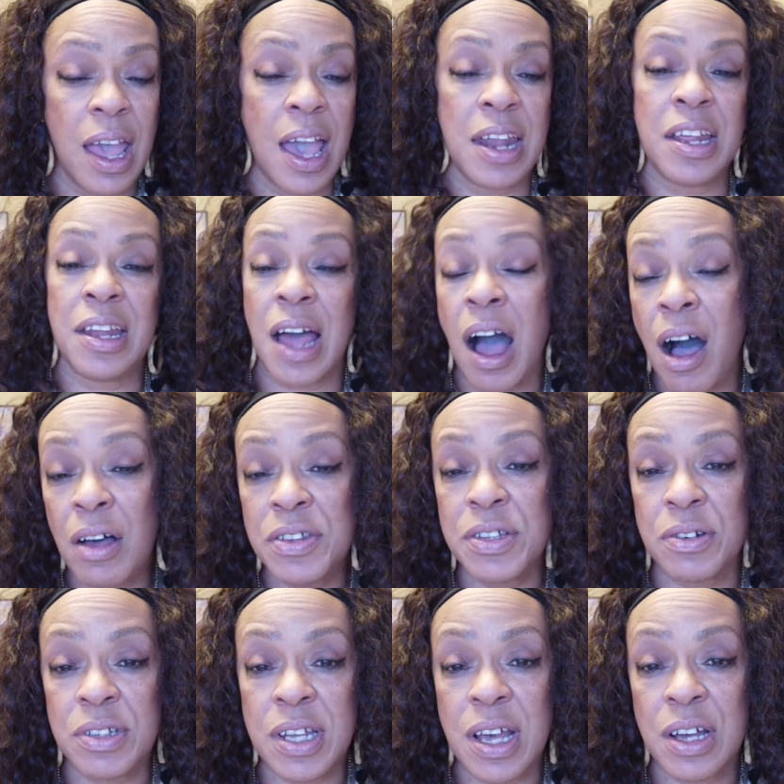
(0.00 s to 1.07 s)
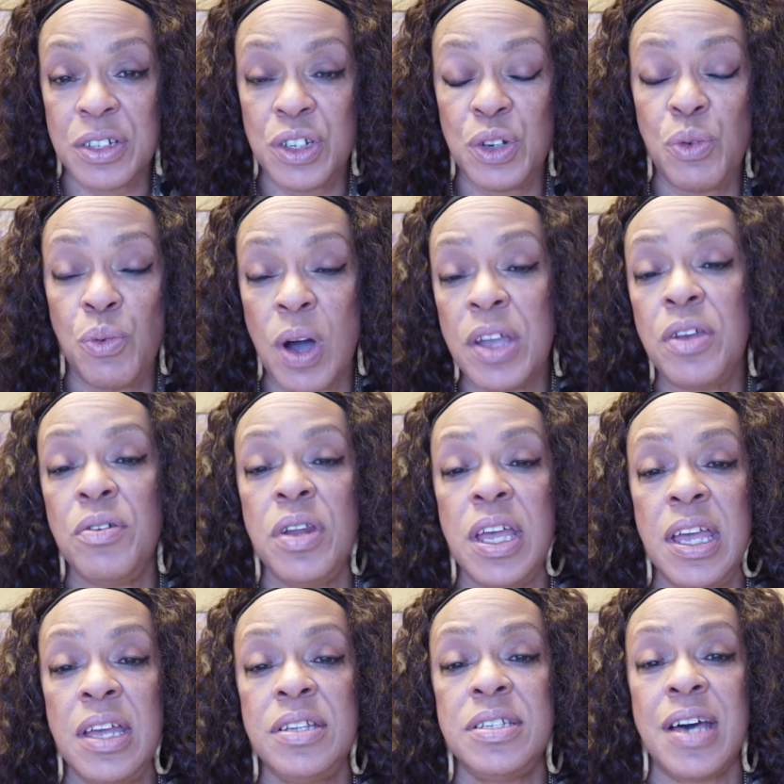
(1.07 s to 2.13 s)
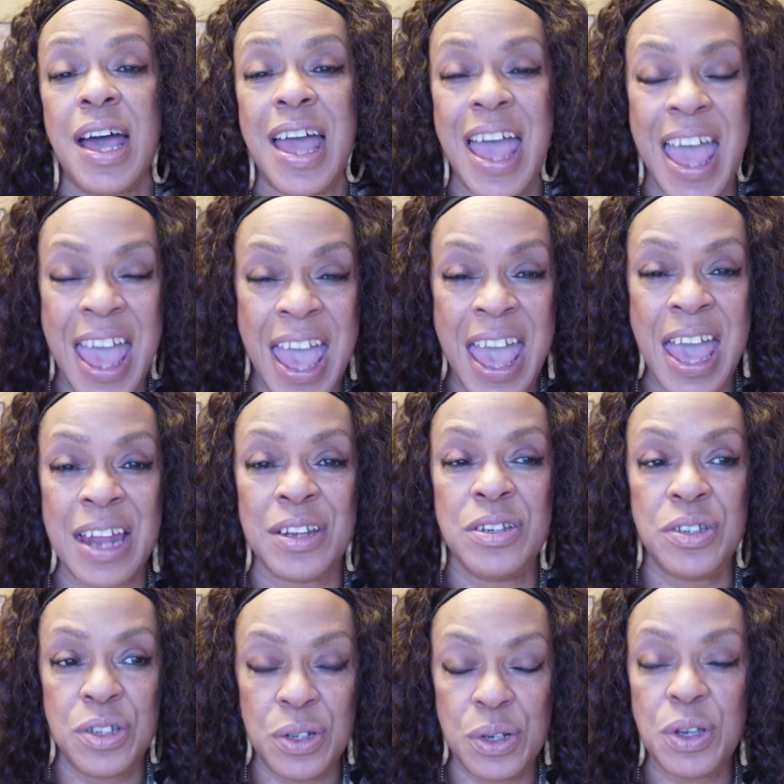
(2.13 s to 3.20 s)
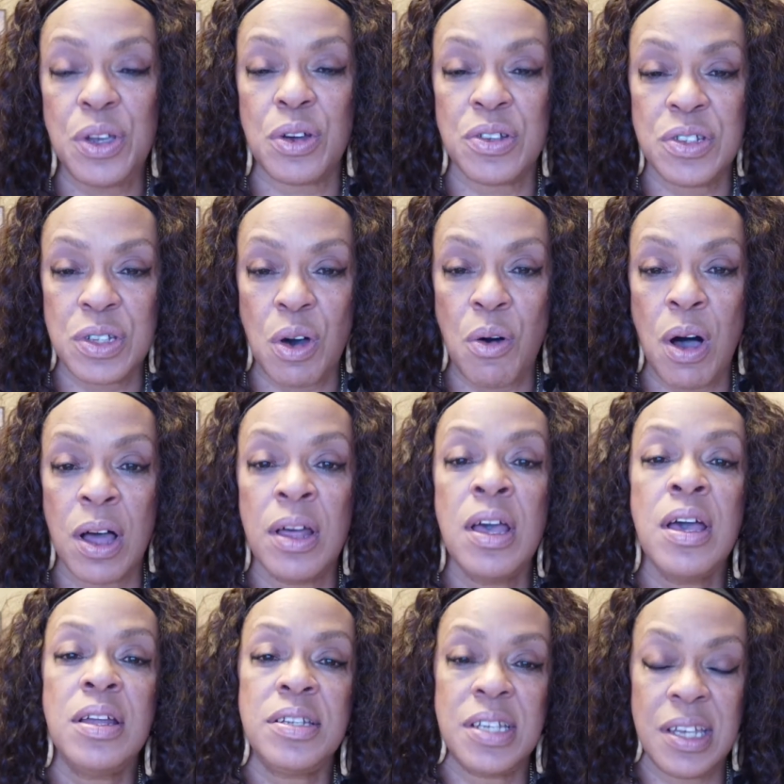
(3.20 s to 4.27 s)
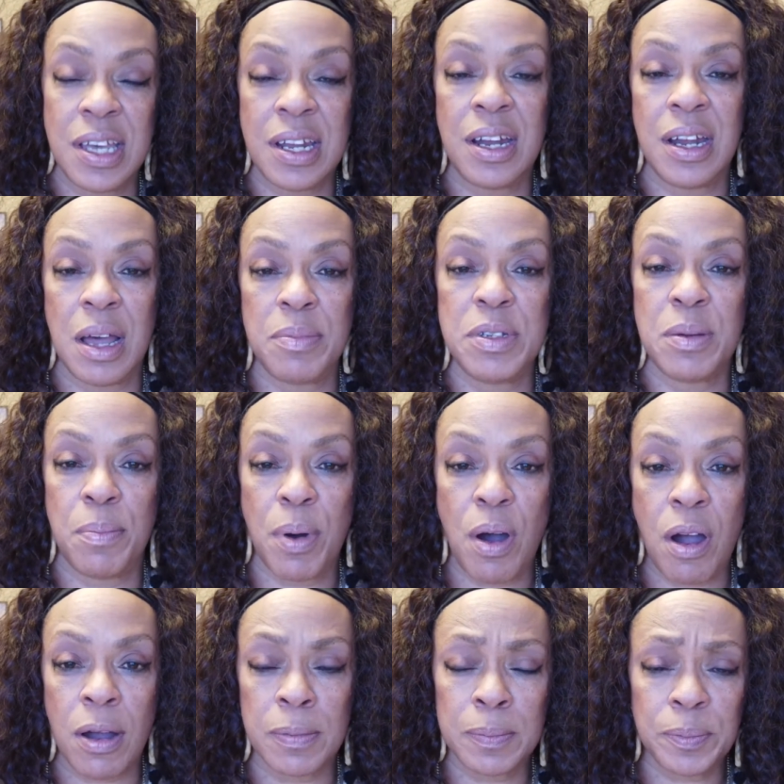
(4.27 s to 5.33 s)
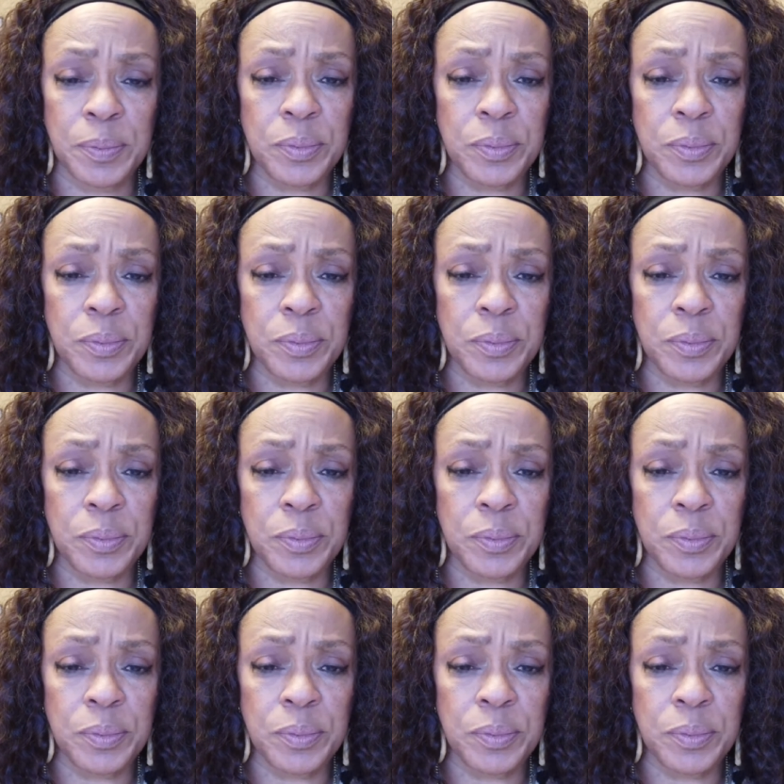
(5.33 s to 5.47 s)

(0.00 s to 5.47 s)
And it also tells you what you need to add to your soil to get it up to par.